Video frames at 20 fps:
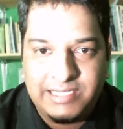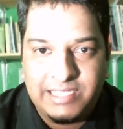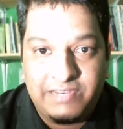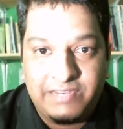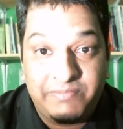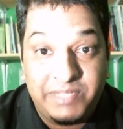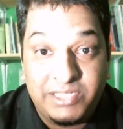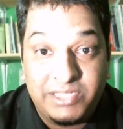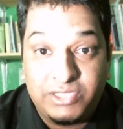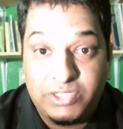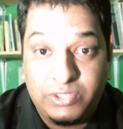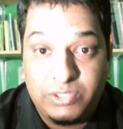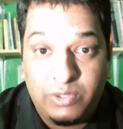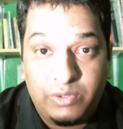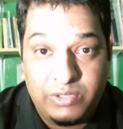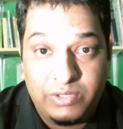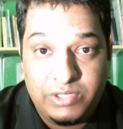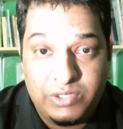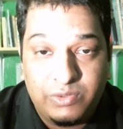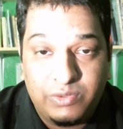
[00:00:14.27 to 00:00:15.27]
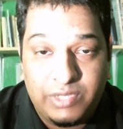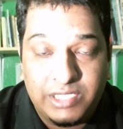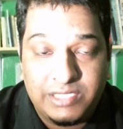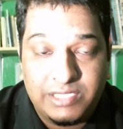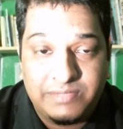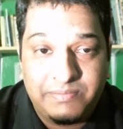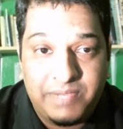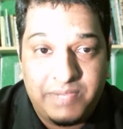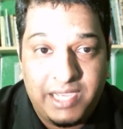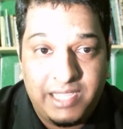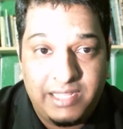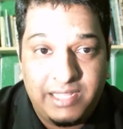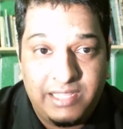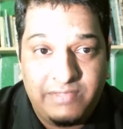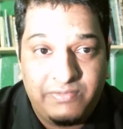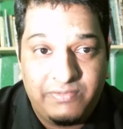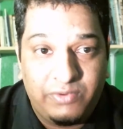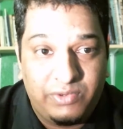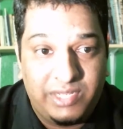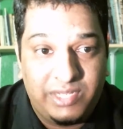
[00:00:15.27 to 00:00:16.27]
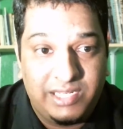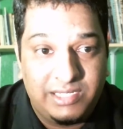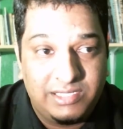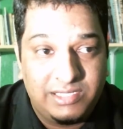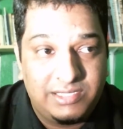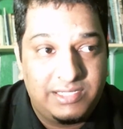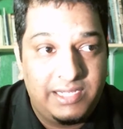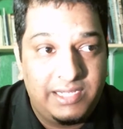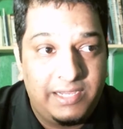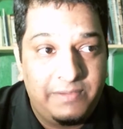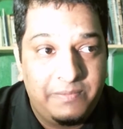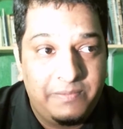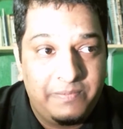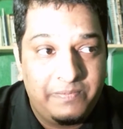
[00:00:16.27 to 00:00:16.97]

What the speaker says: that have been sold to us by the food industry.